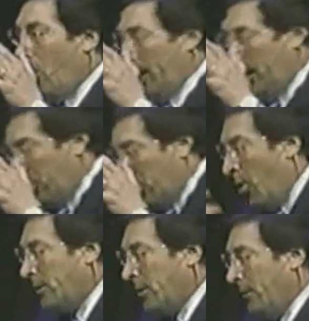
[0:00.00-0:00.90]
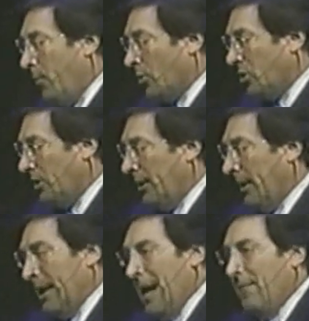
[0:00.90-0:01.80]
were going to either go into the abortion
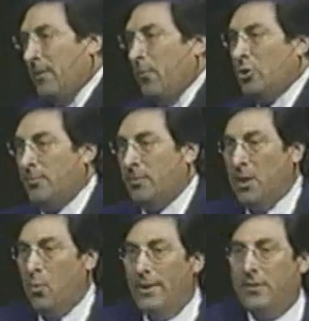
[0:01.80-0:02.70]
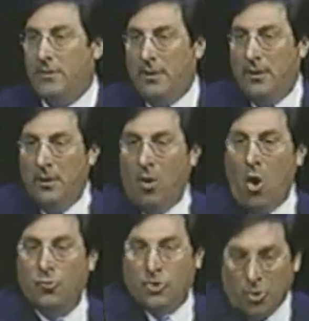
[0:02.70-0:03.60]
clinic and have the abortion, but they went to the
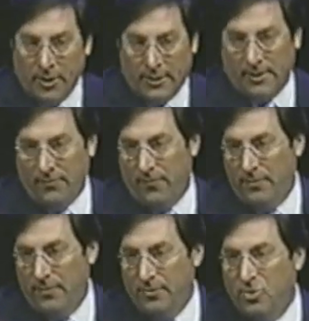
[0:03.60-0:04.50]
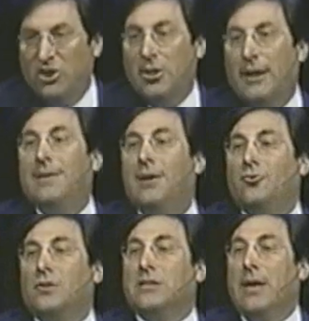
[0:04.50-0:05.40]
alternative just to get
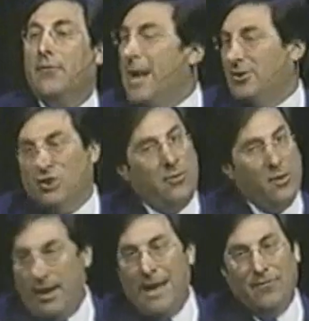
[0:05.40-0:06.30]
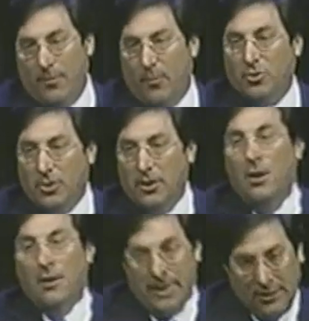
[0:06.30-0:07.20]
the ultrasound. They're not they're going to have the
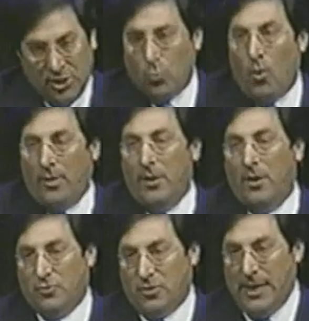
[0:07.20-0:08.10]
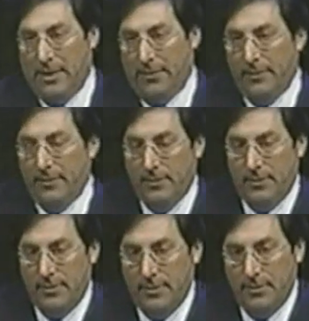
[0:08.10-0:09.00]
abortion, but they just wanted the ultrasound.
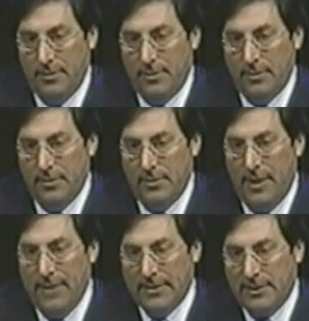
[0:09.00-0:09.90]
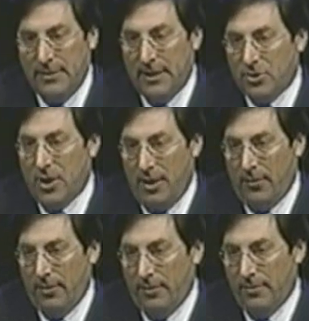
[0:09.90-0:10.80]
And they see that
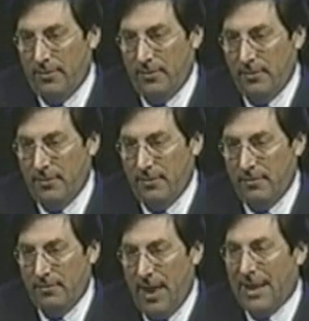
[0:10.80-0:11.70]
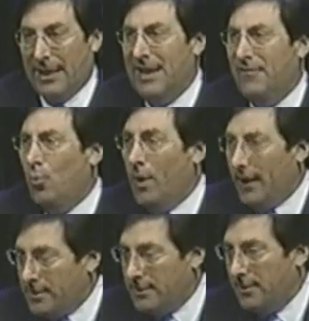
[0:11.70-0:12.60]
child at
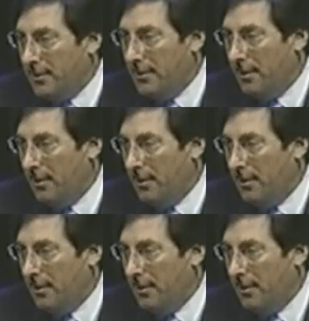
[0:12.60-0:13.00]
11 weeks.